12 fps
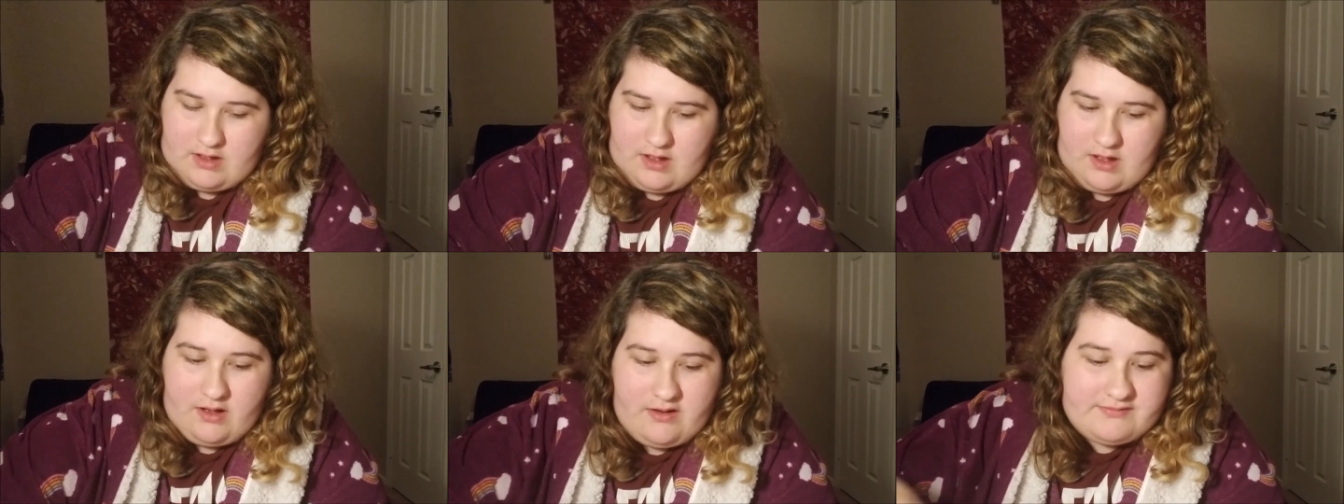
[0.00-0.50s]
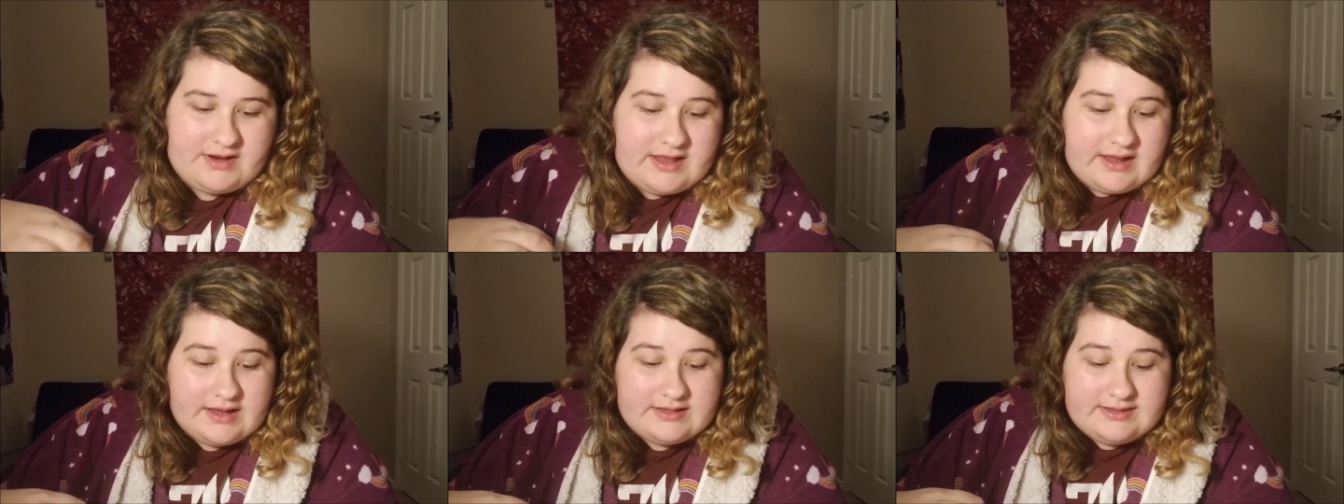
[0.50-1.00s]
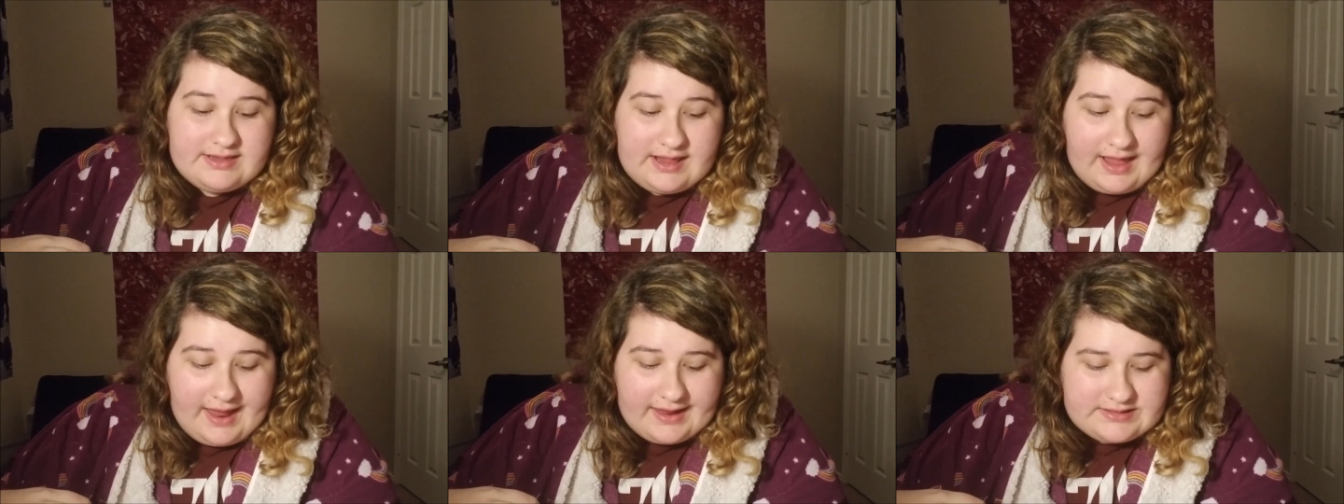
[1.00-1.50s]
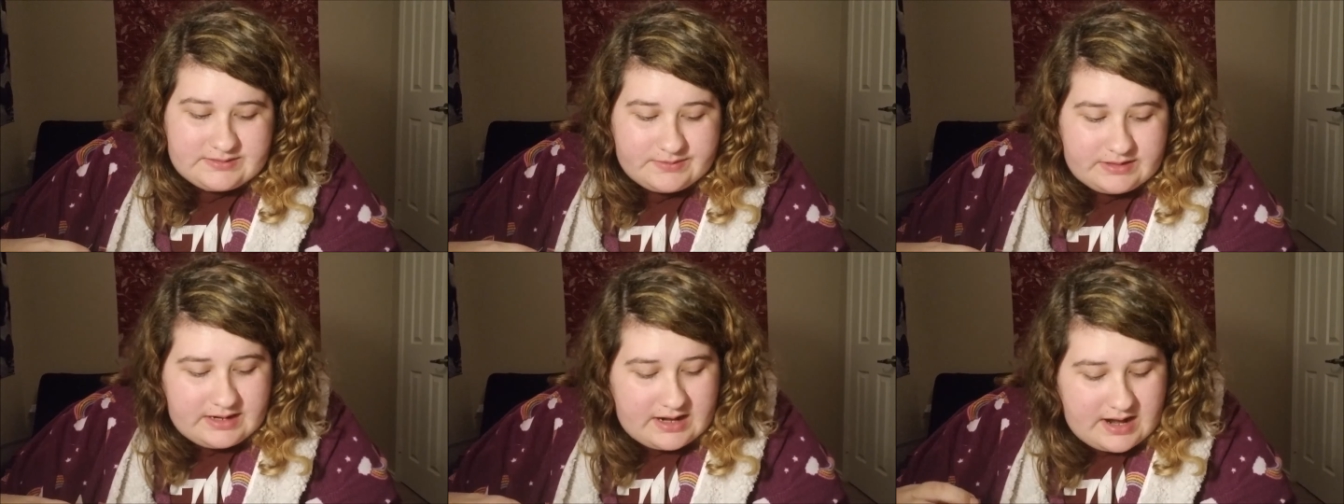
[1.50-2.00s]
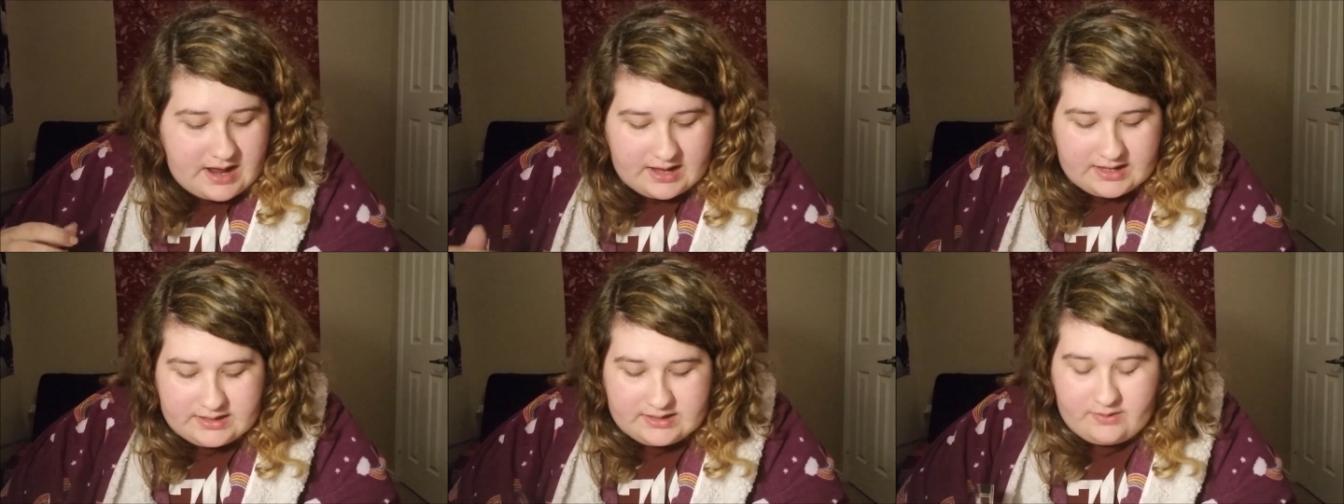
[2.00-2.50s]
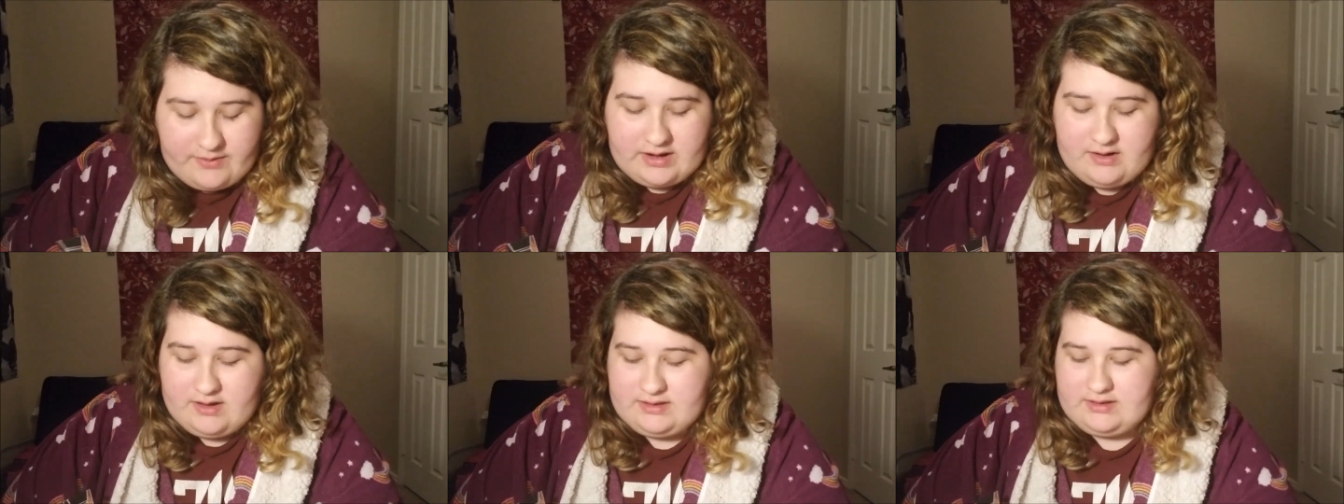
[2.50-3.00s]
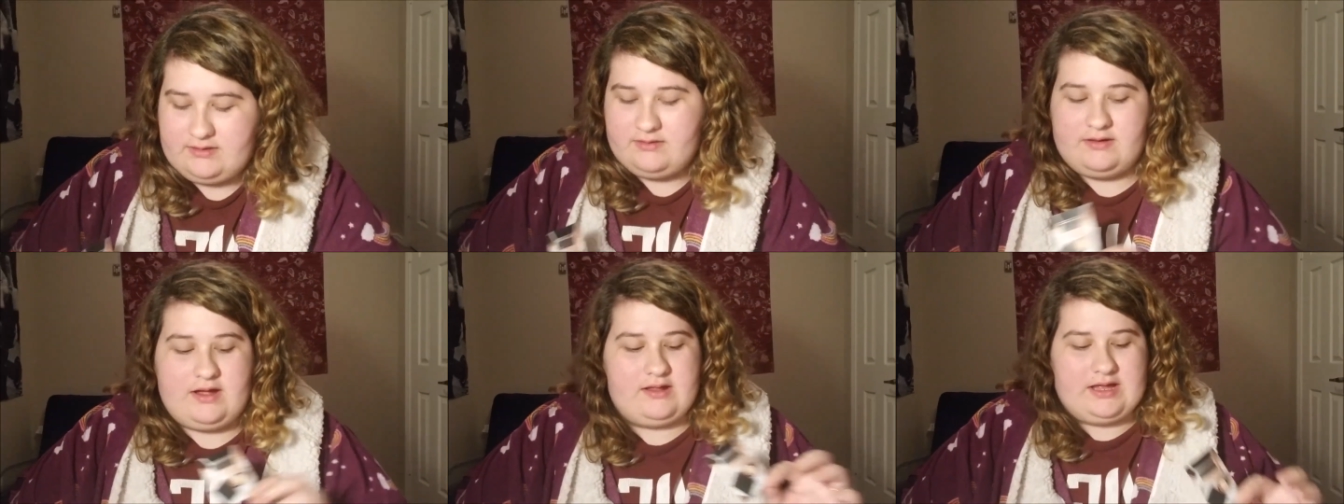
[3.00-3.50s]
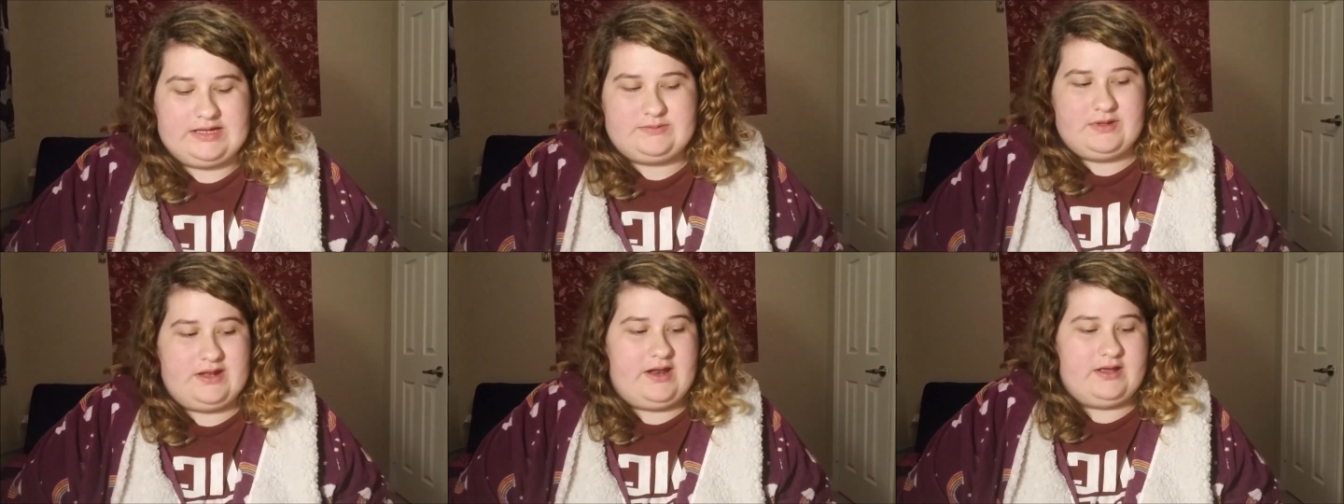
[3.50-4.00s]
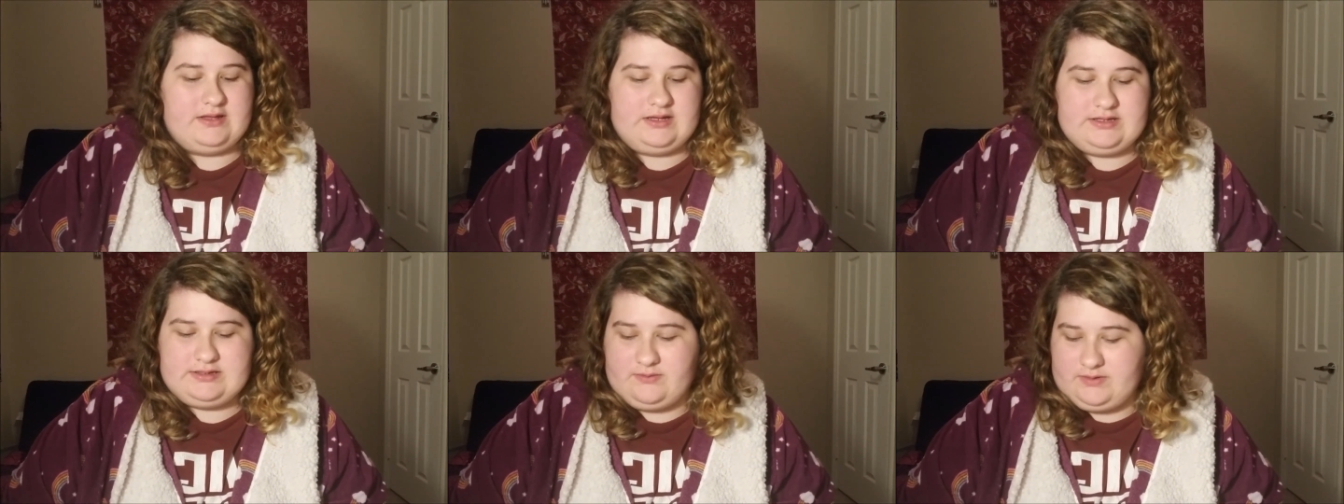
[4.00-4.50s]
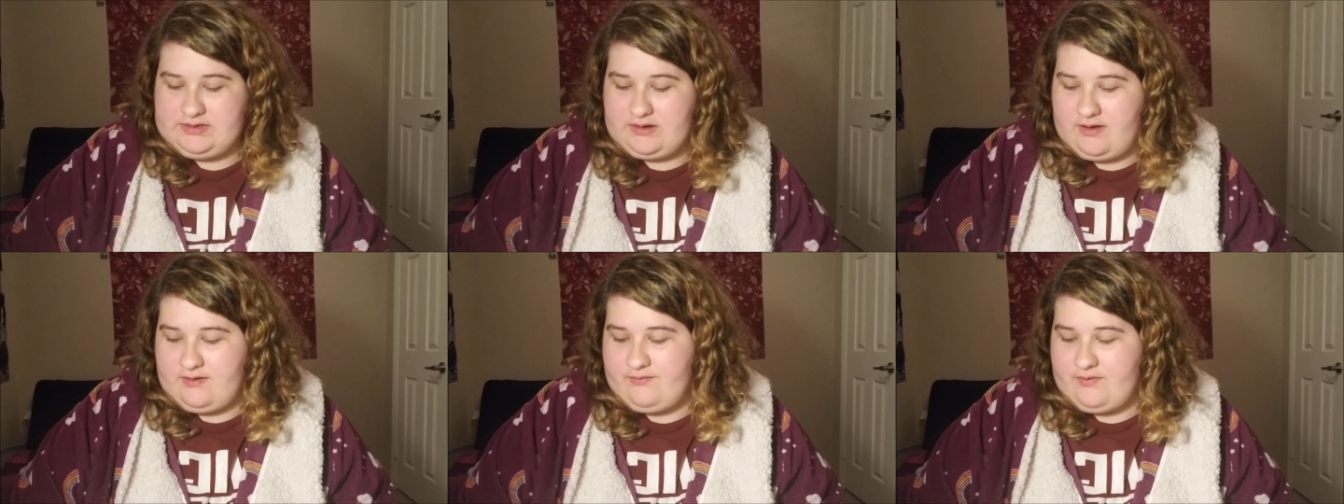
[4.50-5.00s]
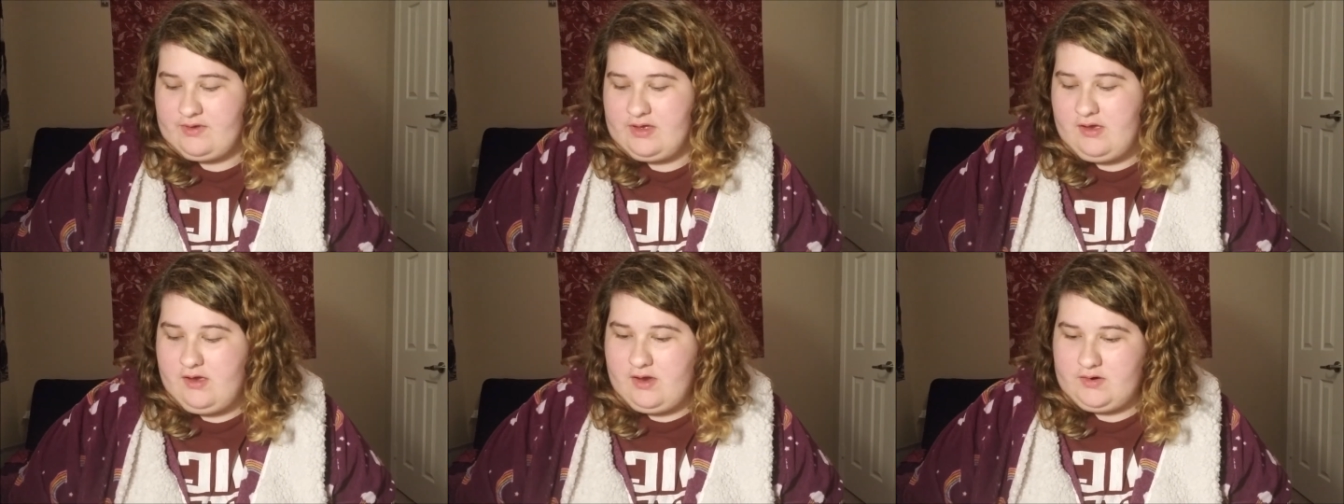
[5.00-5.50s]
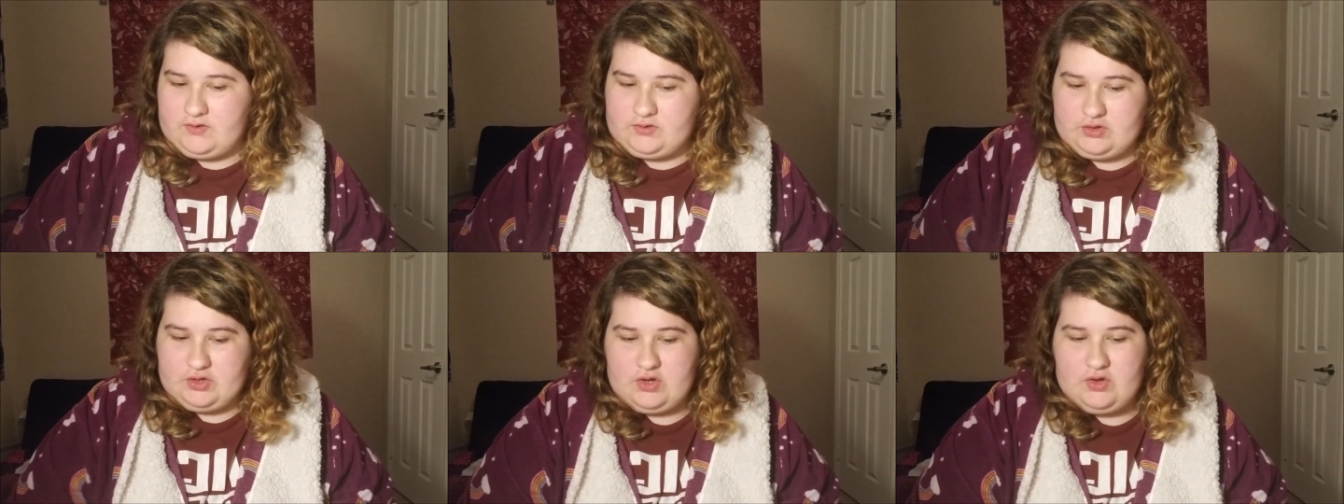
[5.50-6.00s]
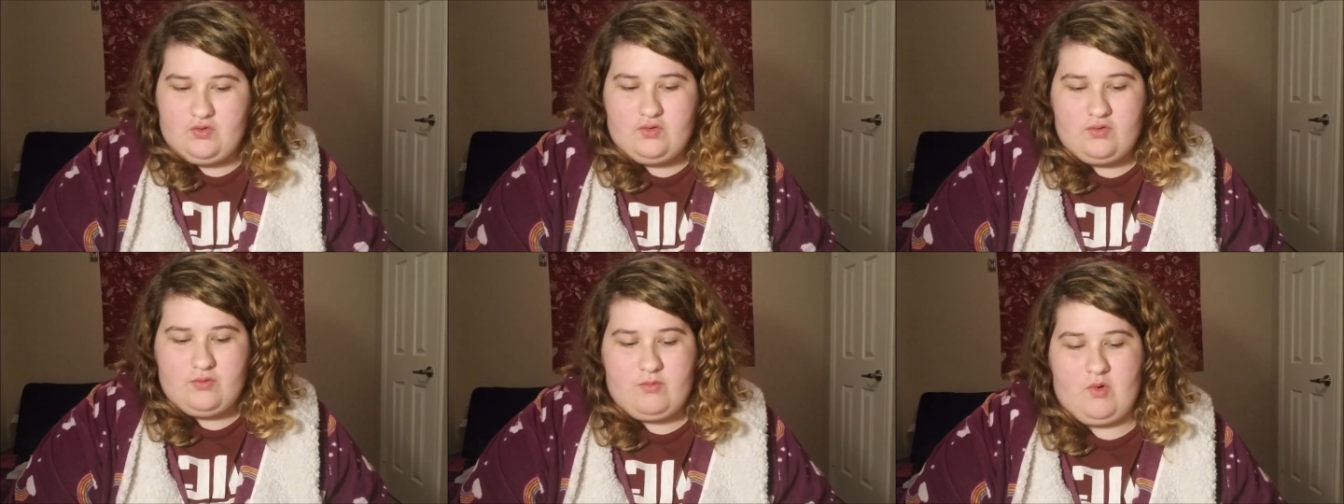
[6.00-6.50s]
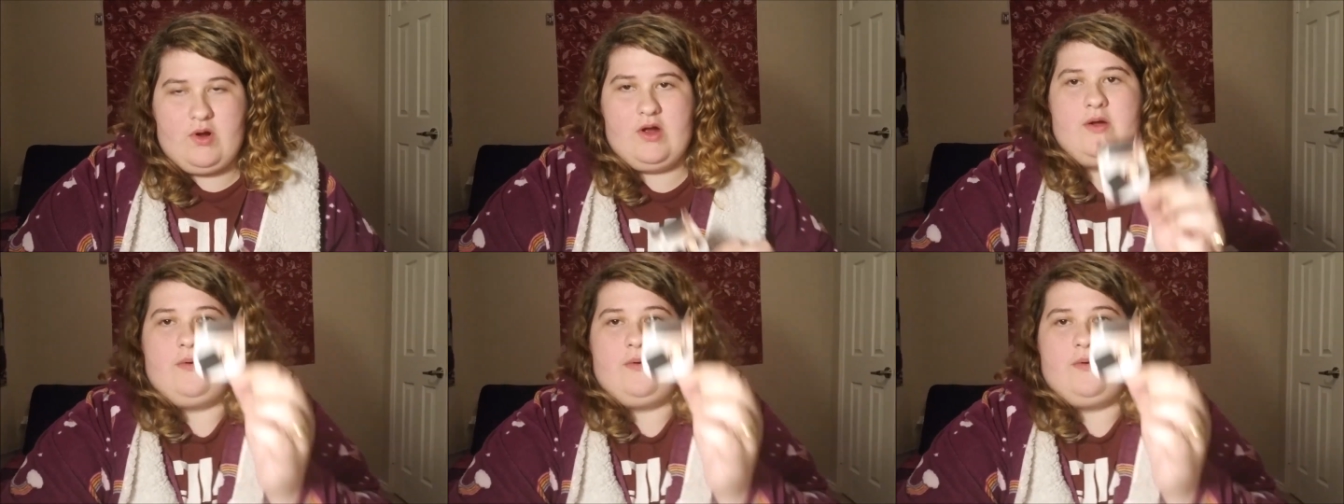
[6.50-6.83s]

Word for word: All right, and last but not, oh wait, not, not last but not least, we still have two more.